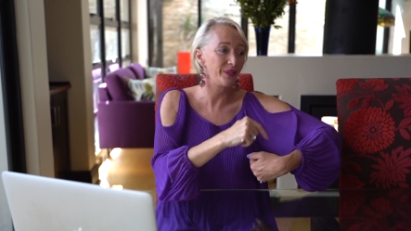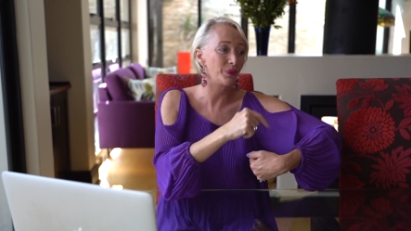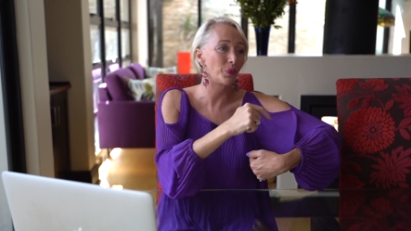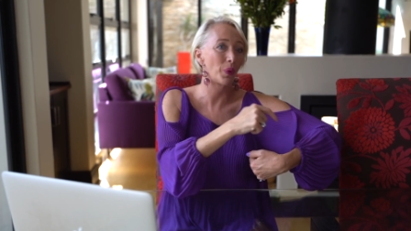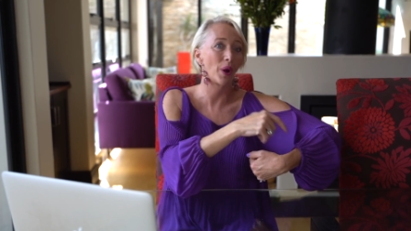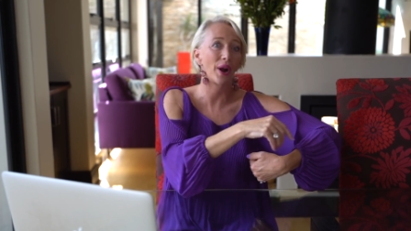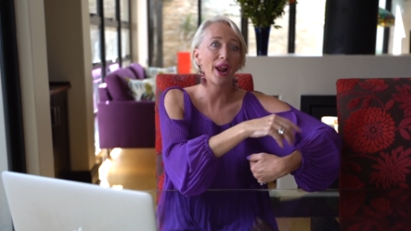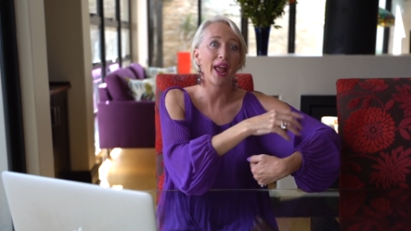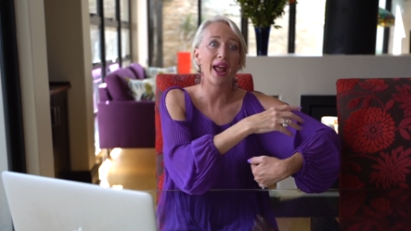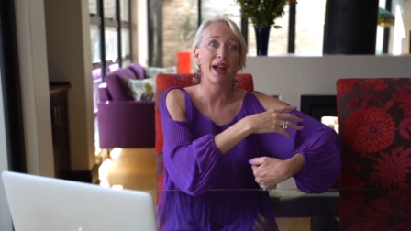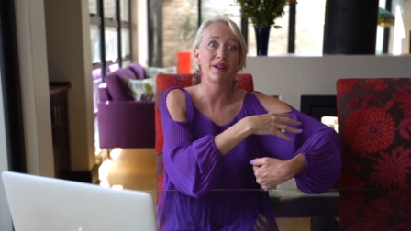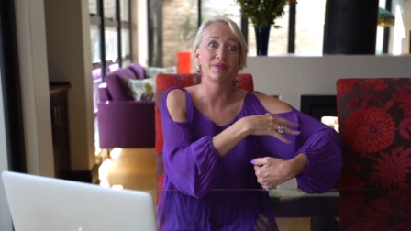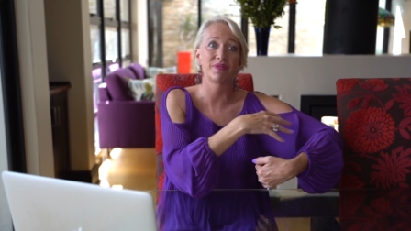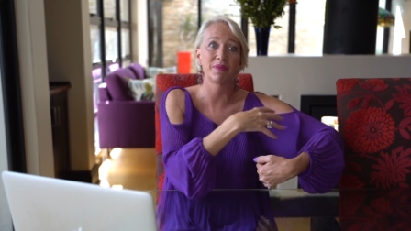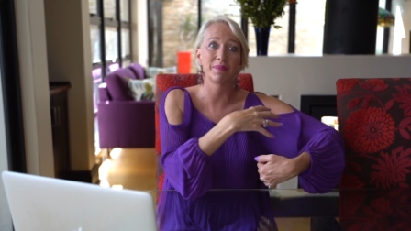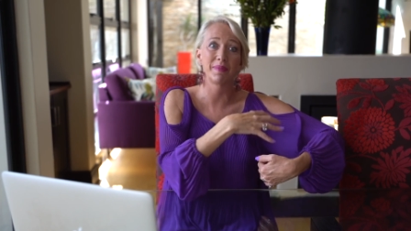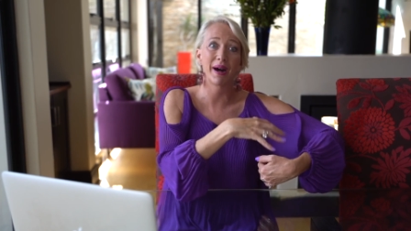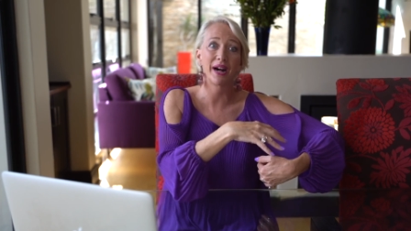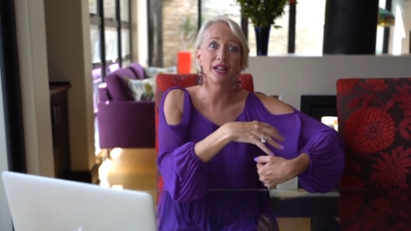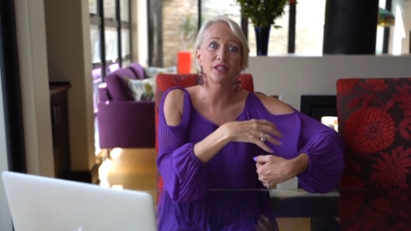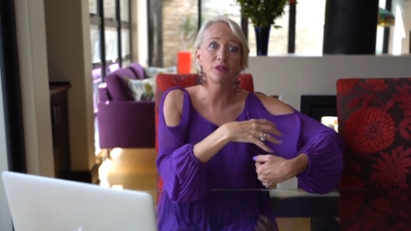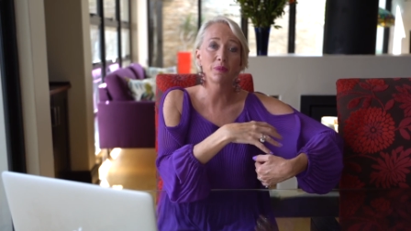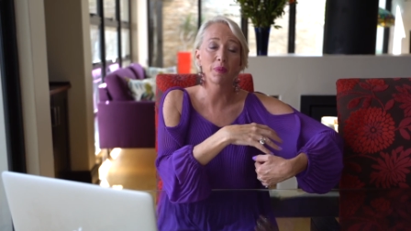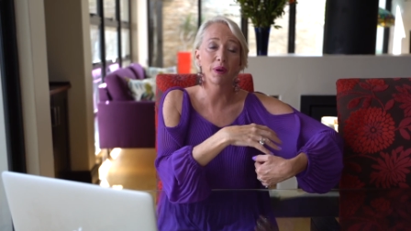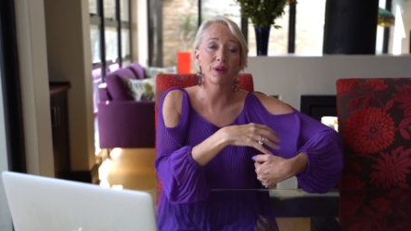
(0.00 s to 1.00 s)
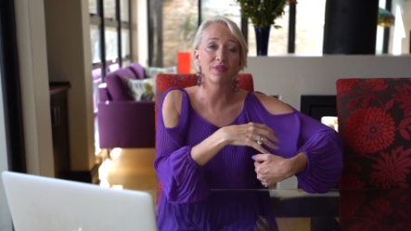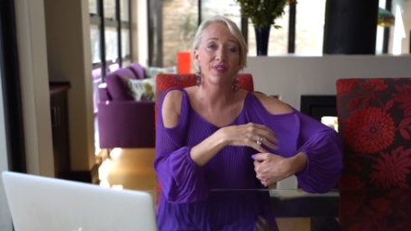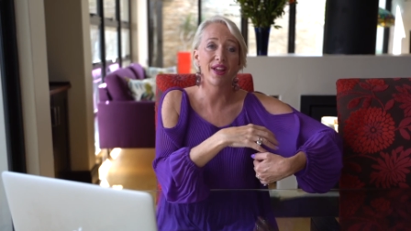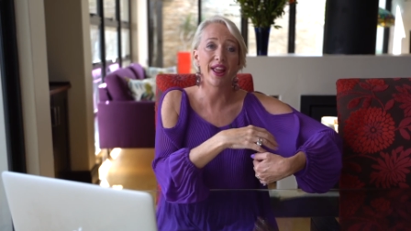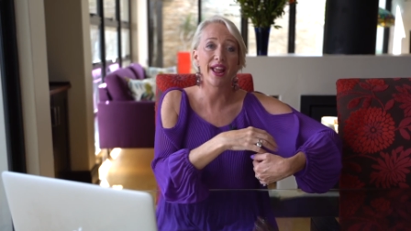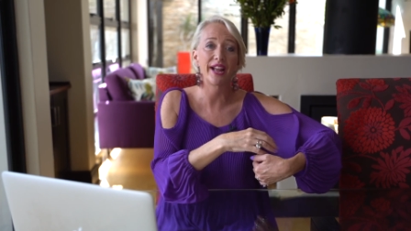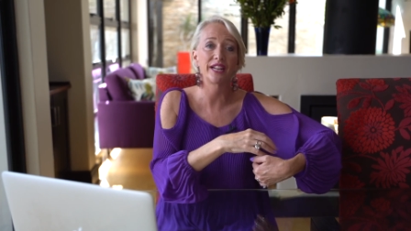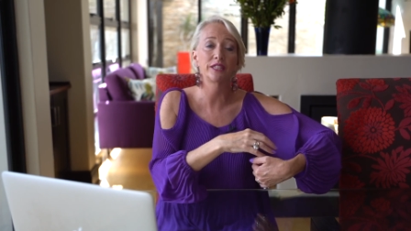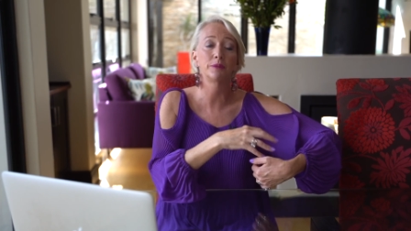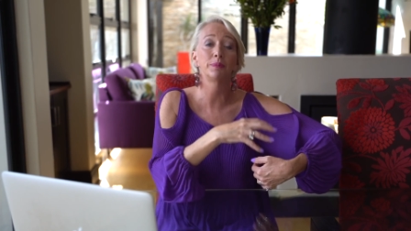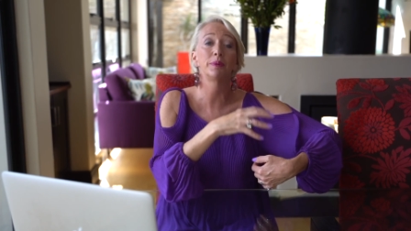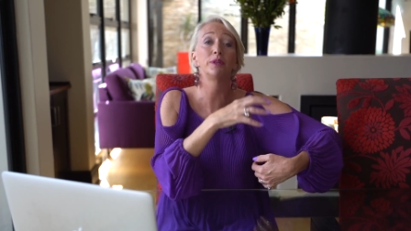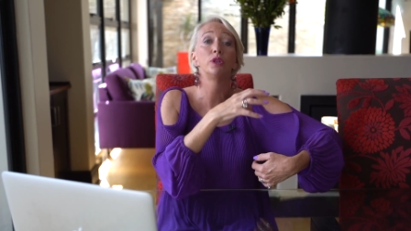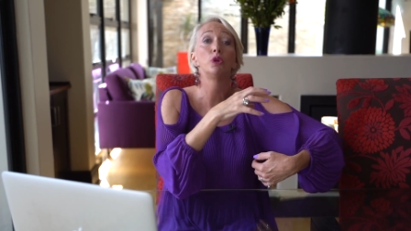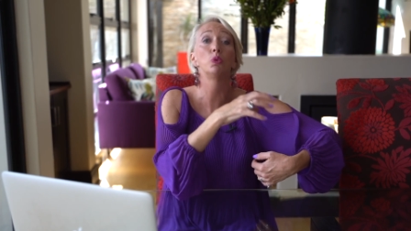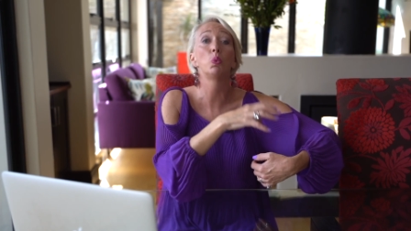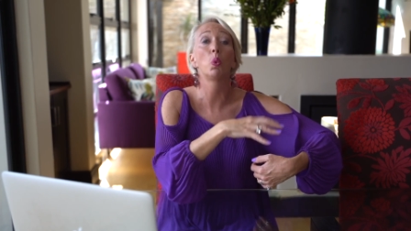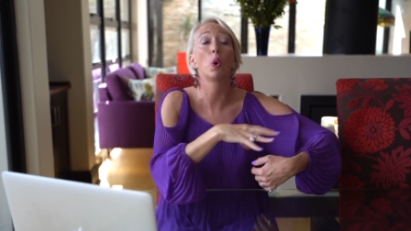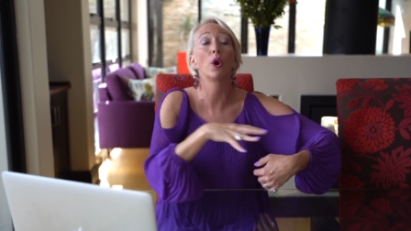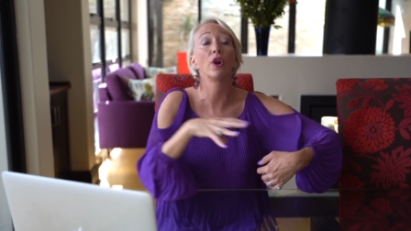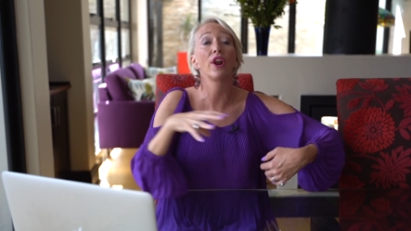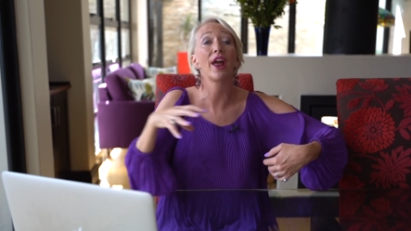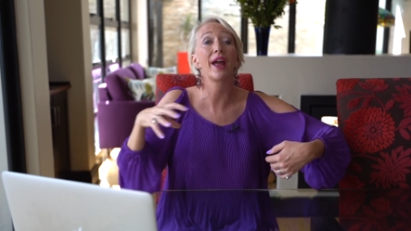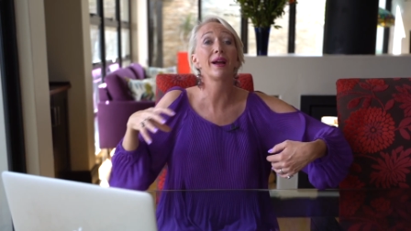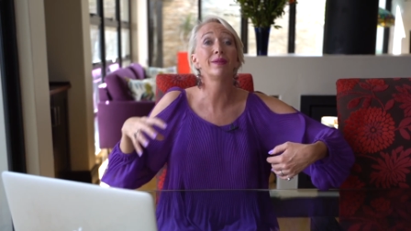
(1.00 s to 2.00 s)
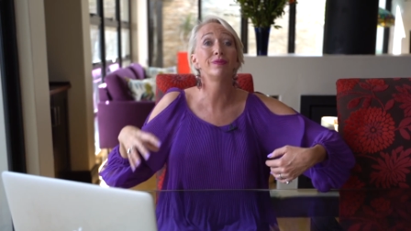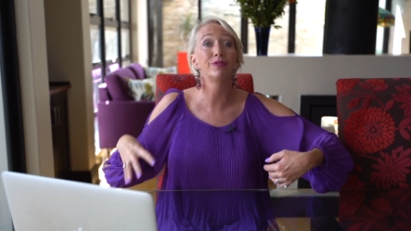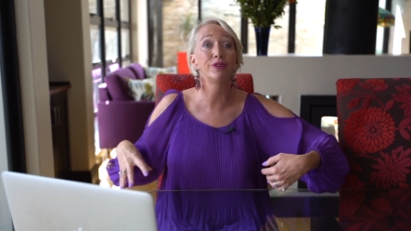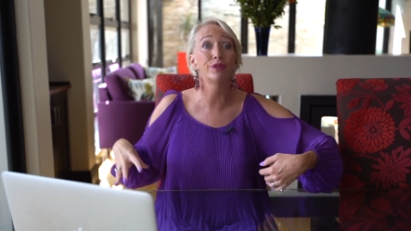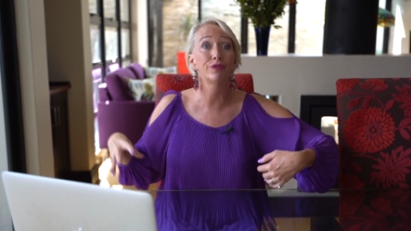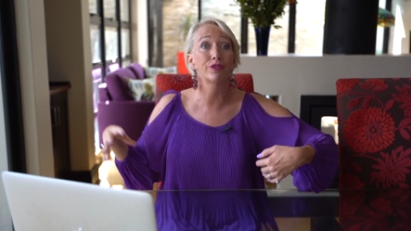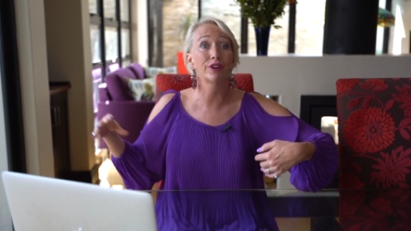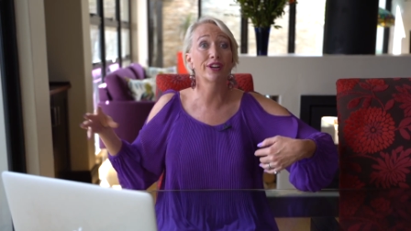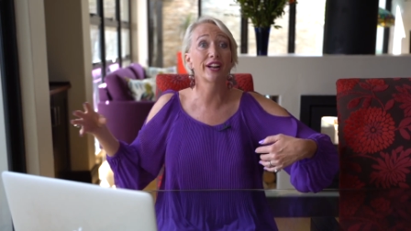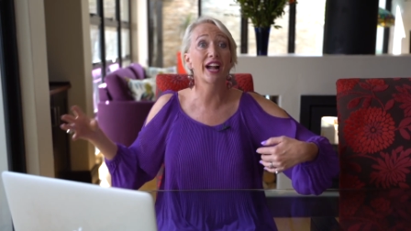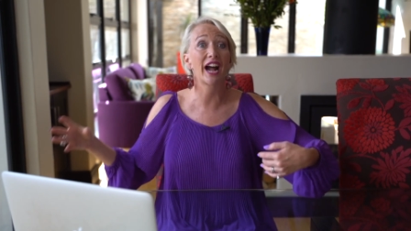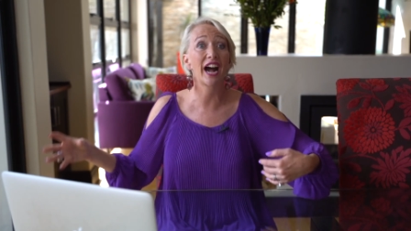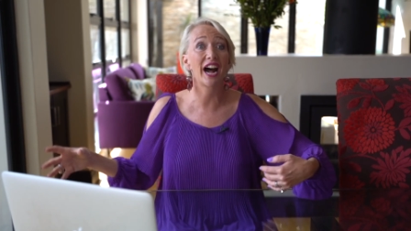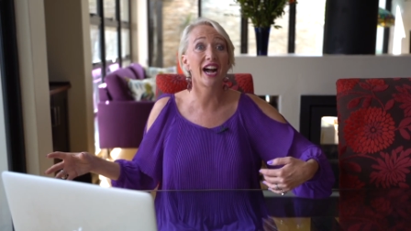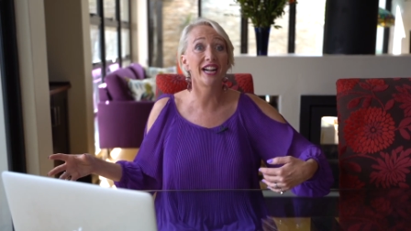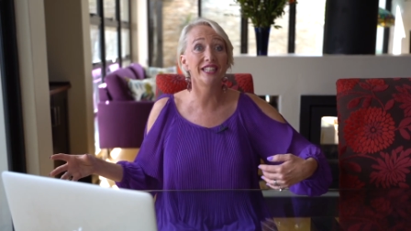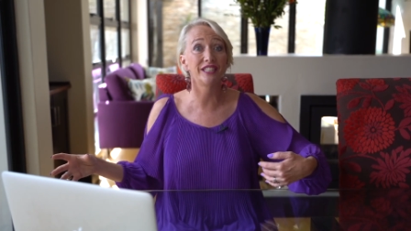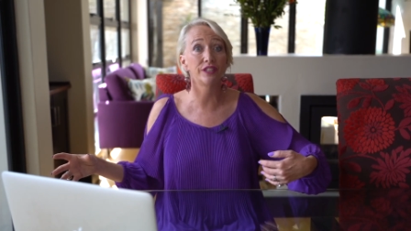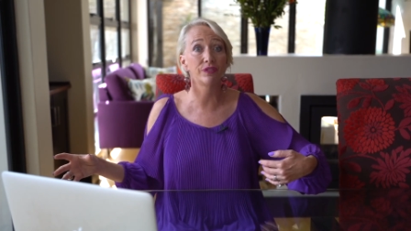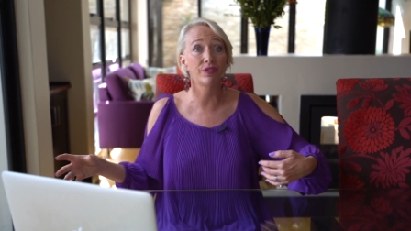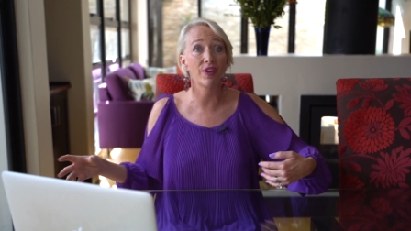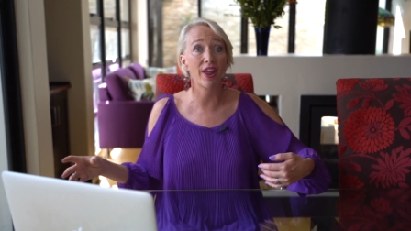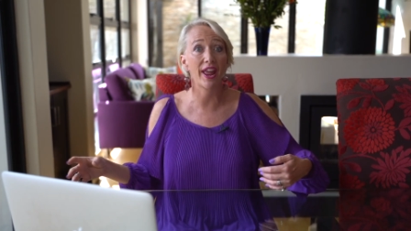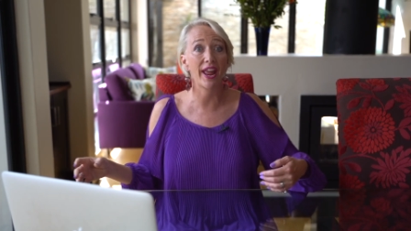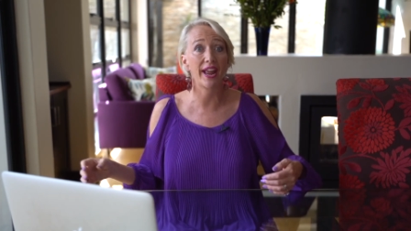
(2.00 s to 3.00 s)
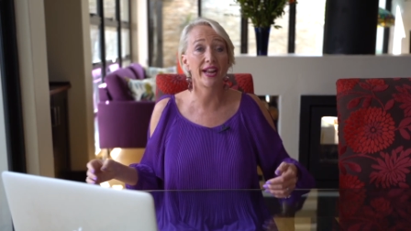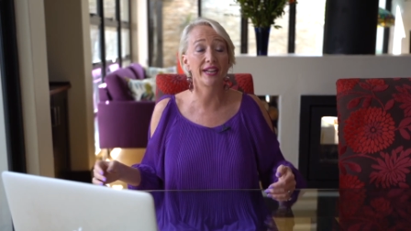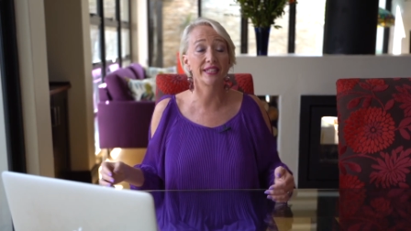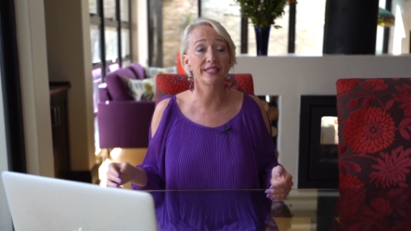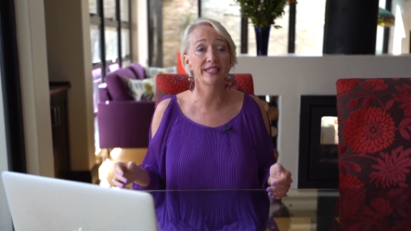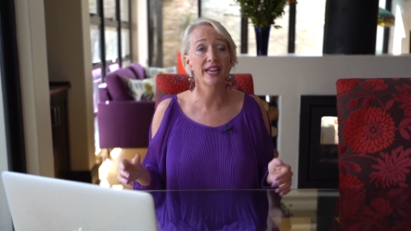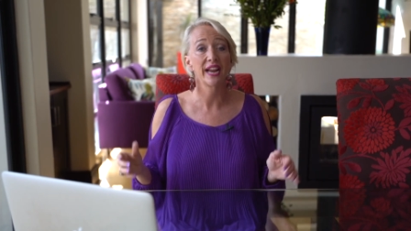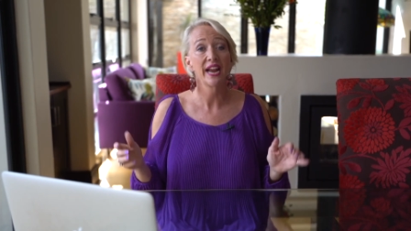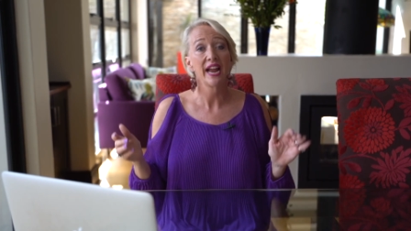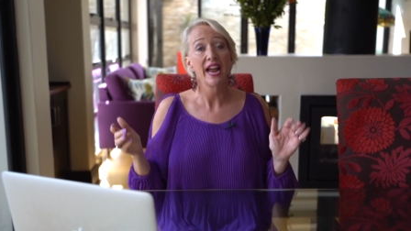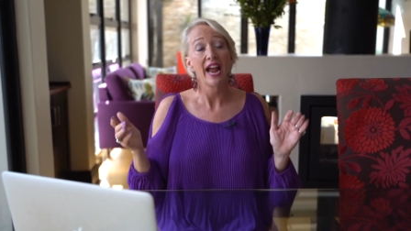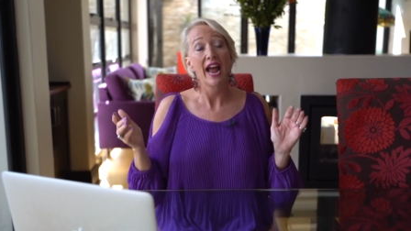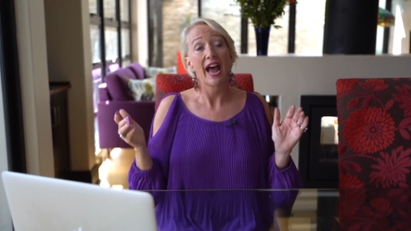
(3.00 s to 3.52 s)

you want to have a multiple of eggs, but you want to have different kinds of eggs.